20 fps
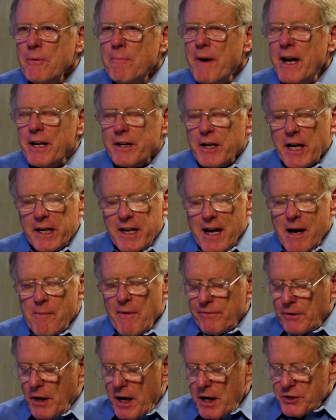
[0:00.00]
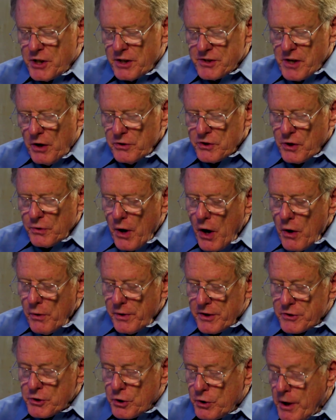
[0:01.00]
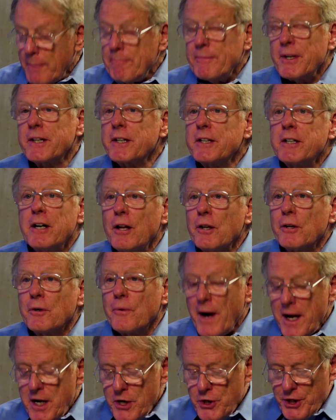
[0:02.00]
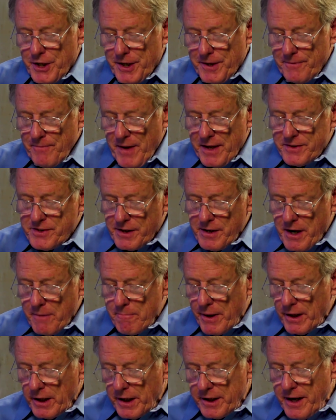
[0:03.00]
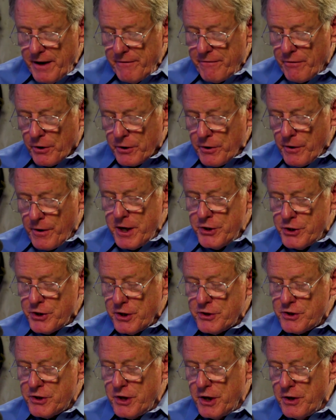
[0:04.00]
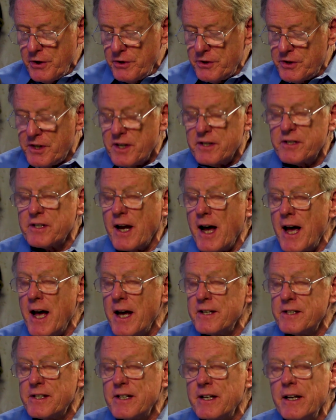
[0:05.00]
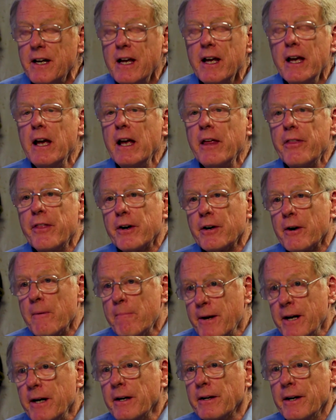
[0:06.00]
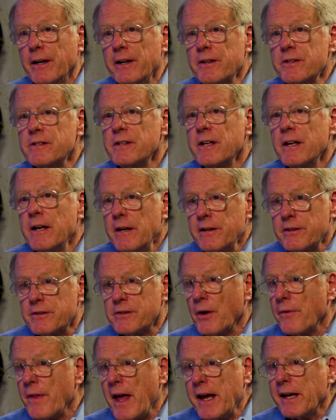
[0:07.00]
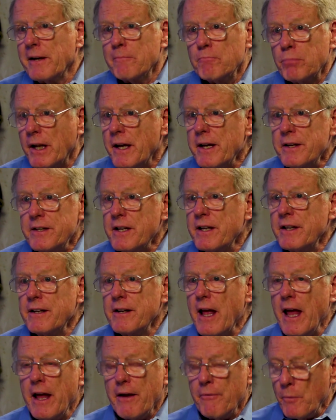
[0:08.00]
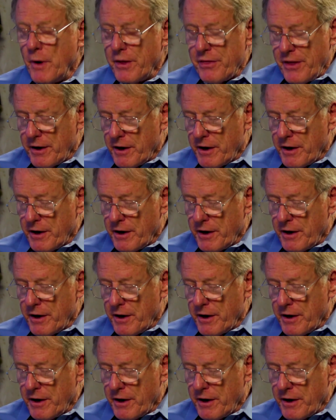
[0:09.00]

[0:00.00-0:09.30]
You bet. Camouflage is also known as cryptic coloration. It's an okay. ability for creatures to use disguising their appearance so they can blend in with mm-hmm.